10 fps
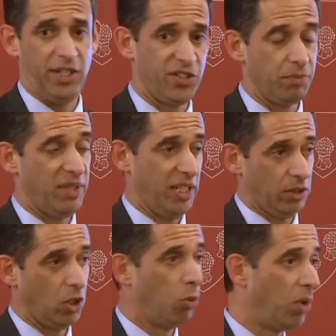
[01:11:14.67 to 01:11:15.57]
isn't being
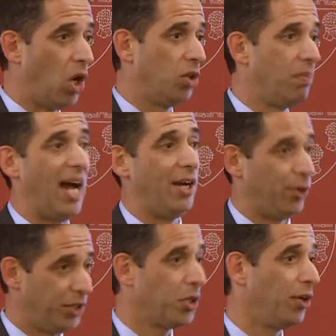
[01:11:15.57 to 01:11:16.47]
lowballed by
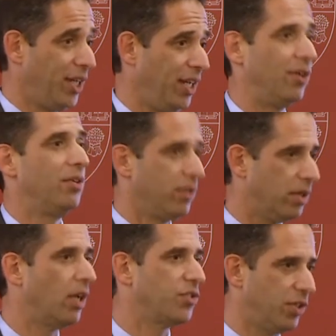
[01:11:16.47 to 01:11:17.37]
her attorney, or da,
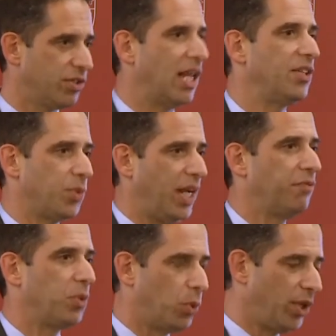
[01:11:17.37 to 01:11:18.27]
da, da. so there's lots we'd
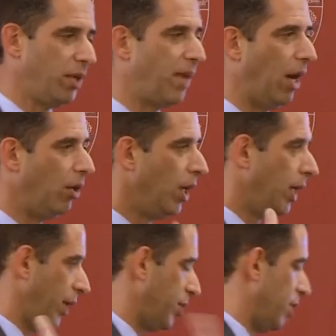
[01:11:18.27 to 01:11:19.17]
have to worry about
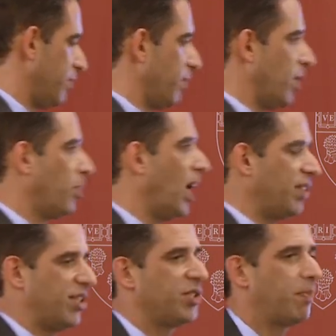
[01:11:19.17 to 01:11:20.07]
in terms of the
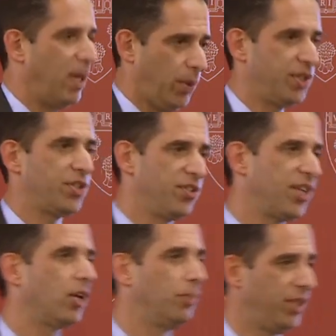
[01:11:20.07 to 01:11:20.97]
process by which the
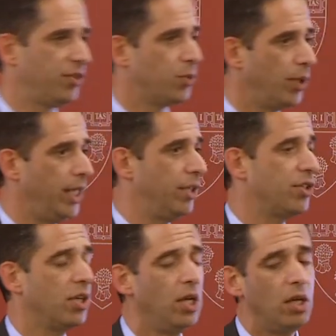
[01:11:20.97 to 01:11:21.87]
settlement is
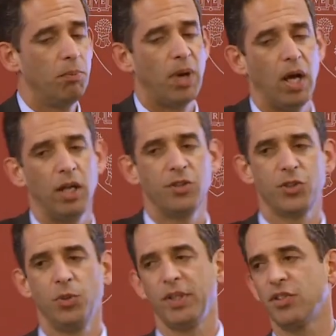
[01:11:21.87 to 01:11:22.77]
reached. But
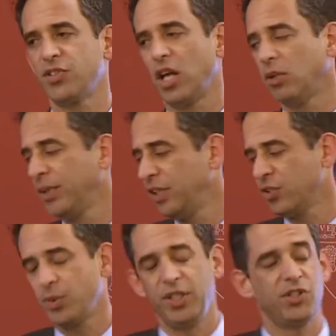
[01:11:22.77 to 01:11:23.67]
assuming the settlement
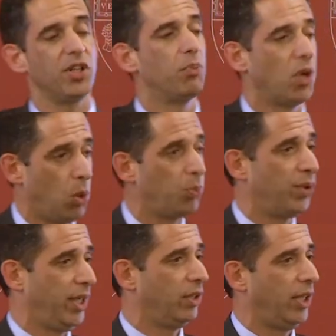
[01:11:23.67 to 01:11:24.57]
is reached
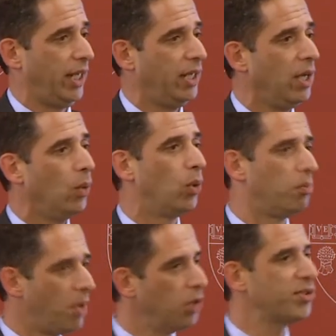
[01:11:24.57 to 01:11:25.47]
appropriately,
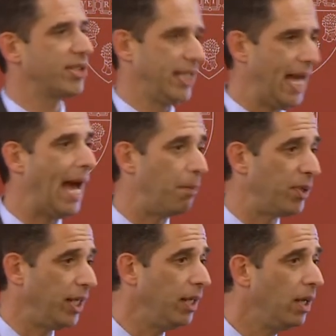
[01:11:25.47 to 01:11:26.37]
we're mostly
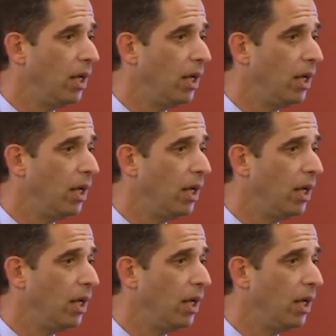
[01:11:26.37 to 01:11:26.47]
happy.